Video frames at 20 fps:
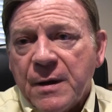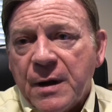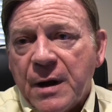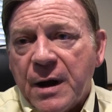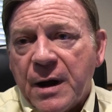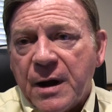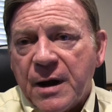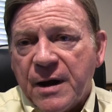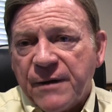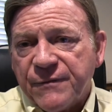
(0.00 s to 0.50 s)

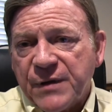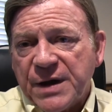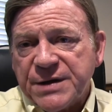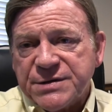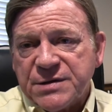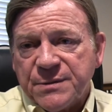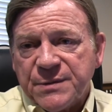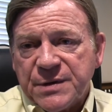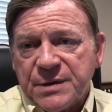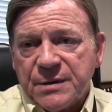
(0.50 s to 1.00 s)
I've got
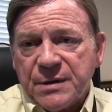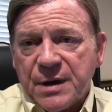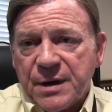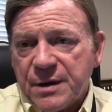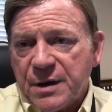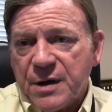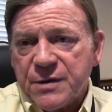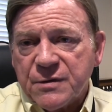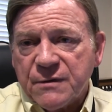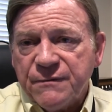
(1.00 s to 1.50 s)
some
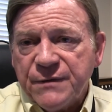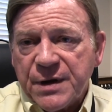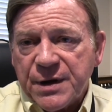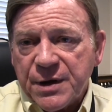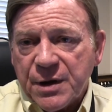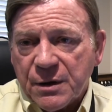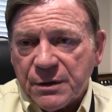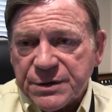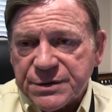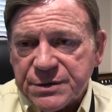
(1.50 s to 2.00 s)
other
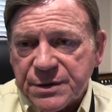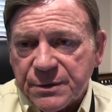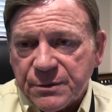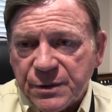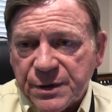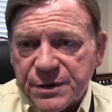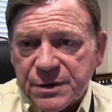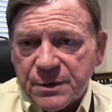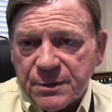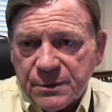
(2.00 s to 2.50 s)
videos
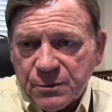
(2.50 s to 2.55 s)
with